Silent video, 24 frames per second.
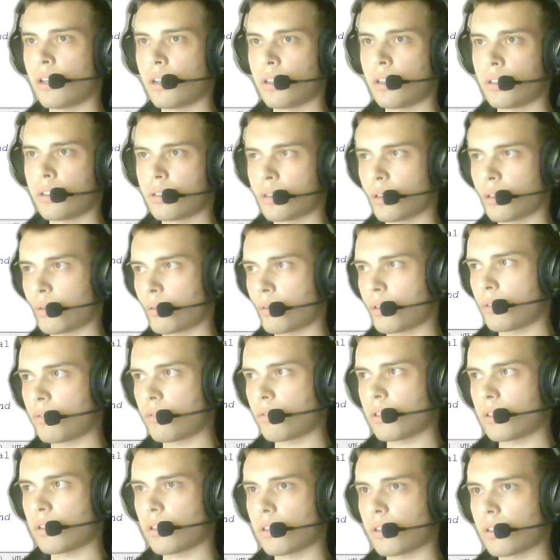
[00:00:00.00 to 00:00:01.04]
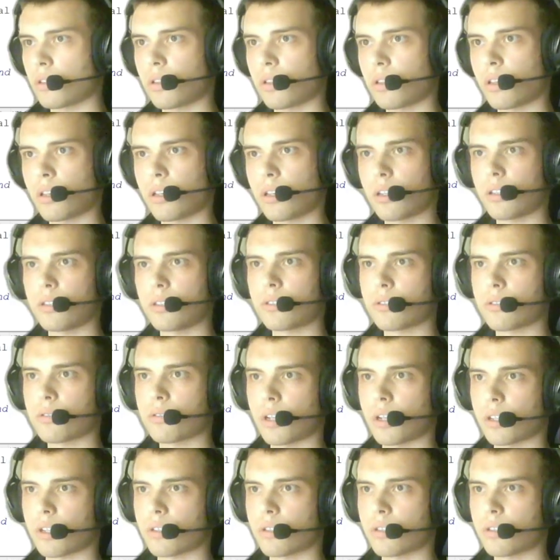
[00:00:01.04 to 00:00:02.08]
So given that
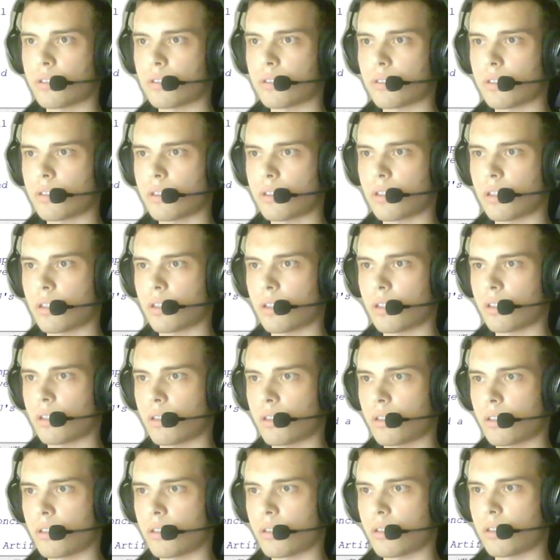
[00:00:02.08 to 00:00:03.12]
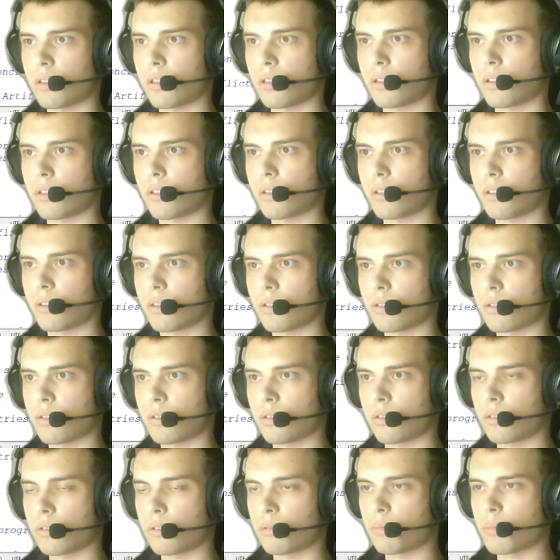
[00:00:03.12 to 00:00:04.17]
instructions, the
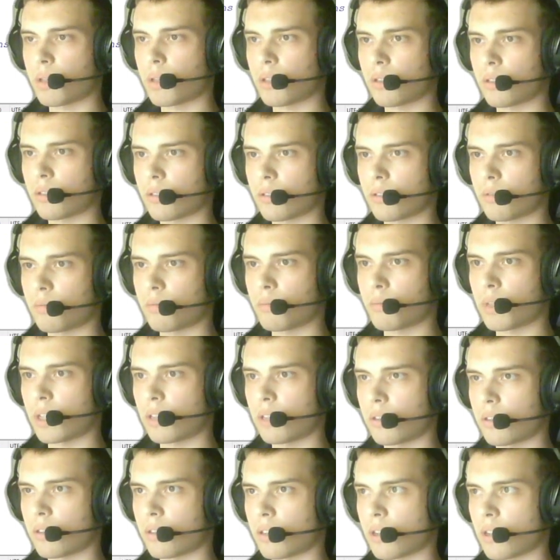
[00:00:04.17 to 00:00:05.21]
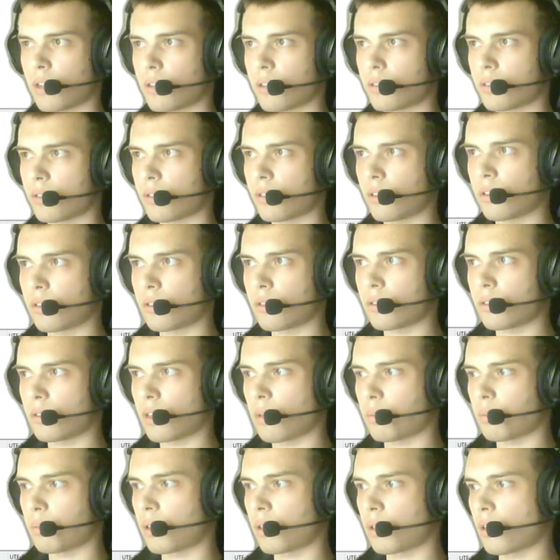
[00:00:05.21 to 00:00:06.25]
main task and
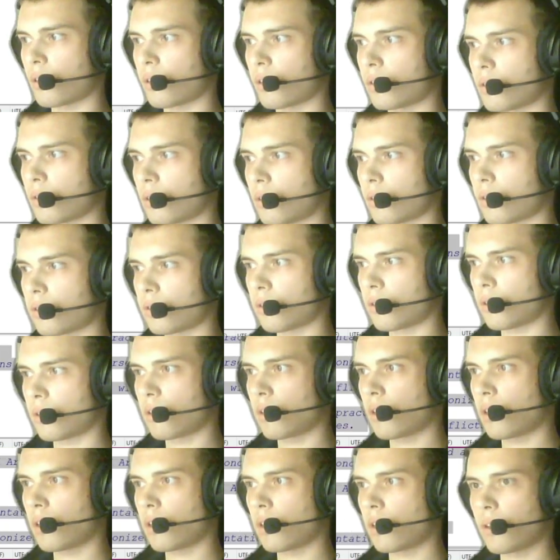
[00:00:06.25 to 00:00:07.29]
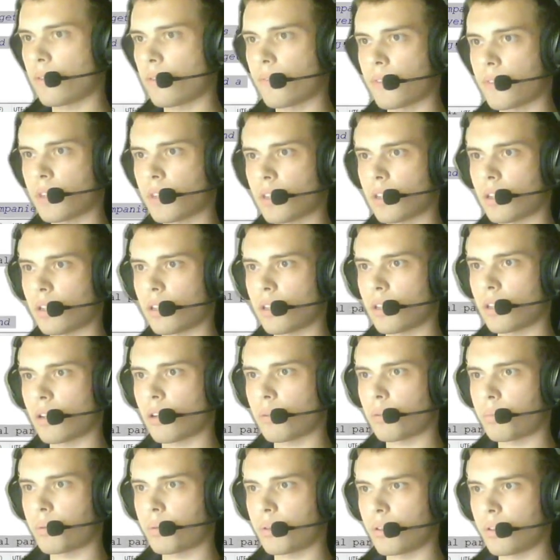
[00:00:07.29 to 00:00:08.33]
subtasks, I
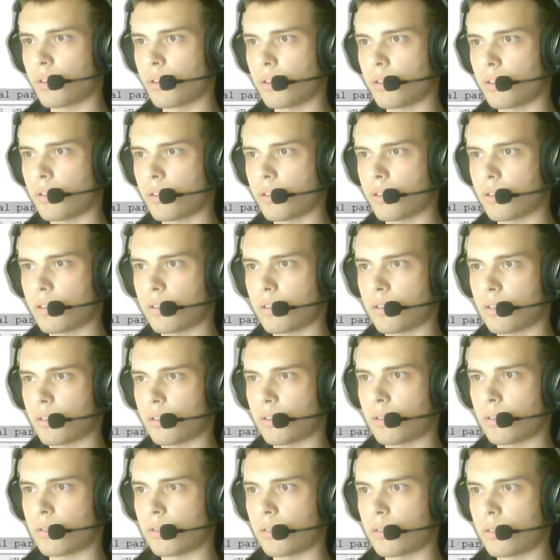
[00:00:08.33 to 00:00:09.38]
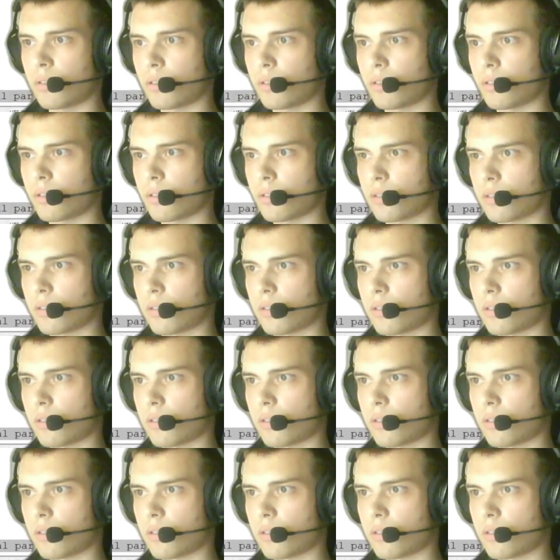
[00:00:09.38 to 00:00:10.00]
copy all this,